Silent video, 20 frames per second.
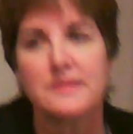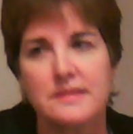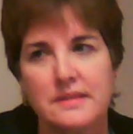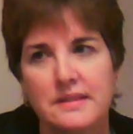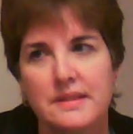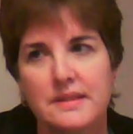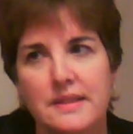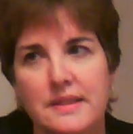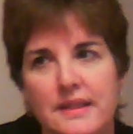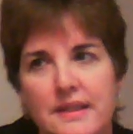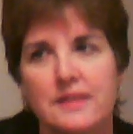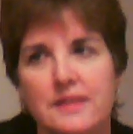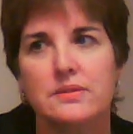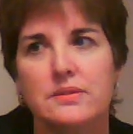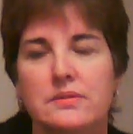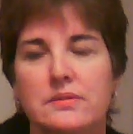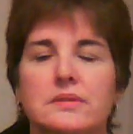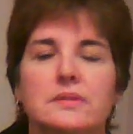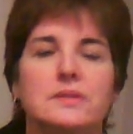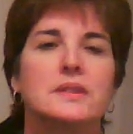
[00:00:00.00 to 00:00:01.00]
and then you can
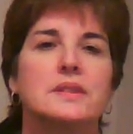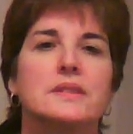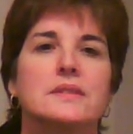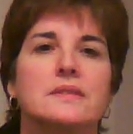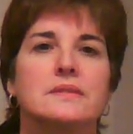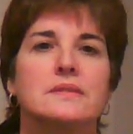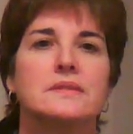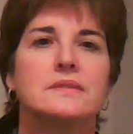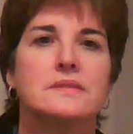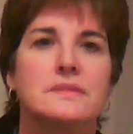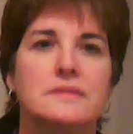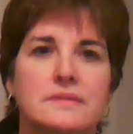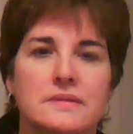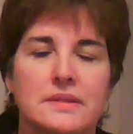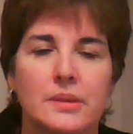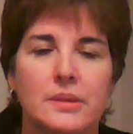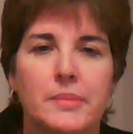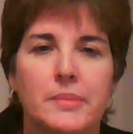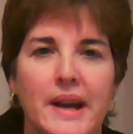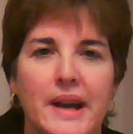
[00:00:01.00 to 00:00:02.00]

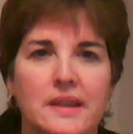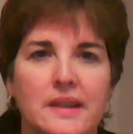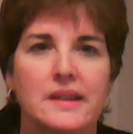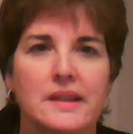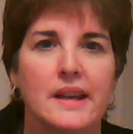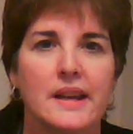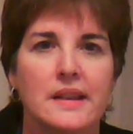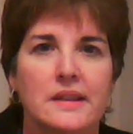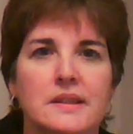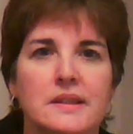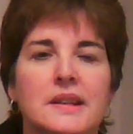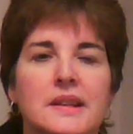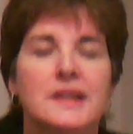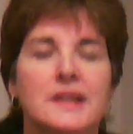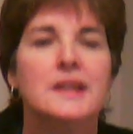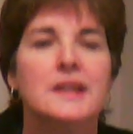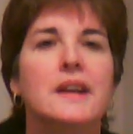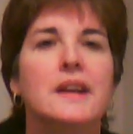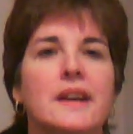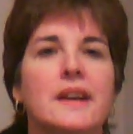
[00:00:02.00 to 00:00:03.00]
come back again.
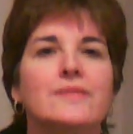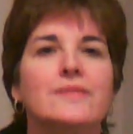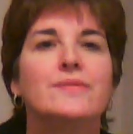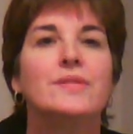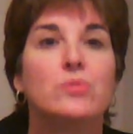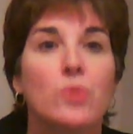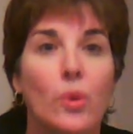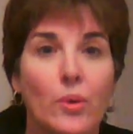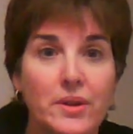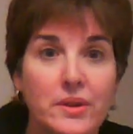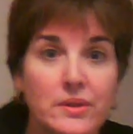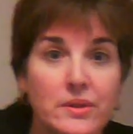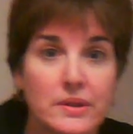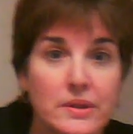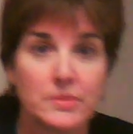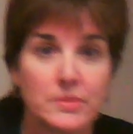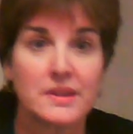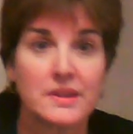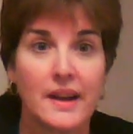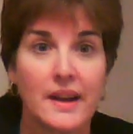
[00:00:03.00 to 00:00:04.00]
If you don't agree
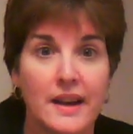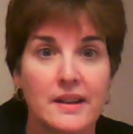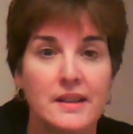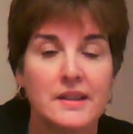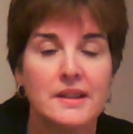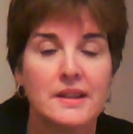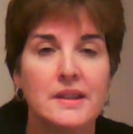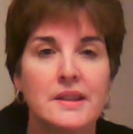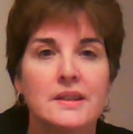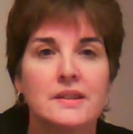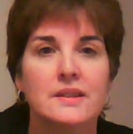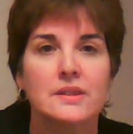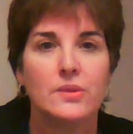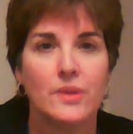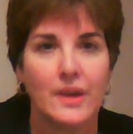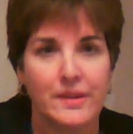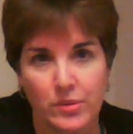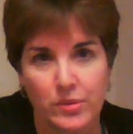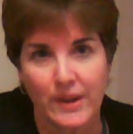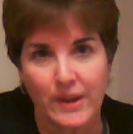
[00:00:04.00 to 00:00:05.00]
with that, you
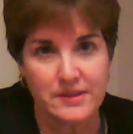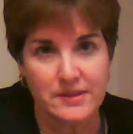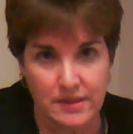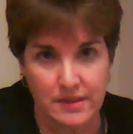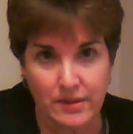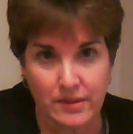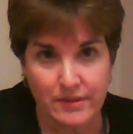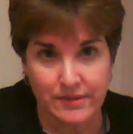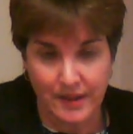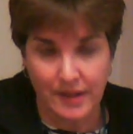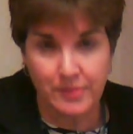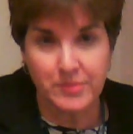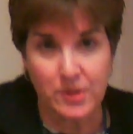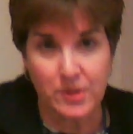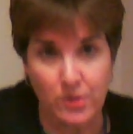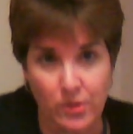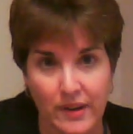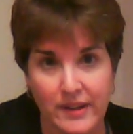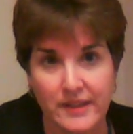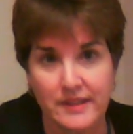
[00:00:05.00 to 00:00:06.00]
have the right to go to family
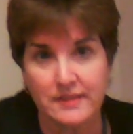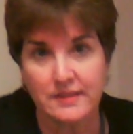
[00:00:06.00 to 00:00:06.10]
court.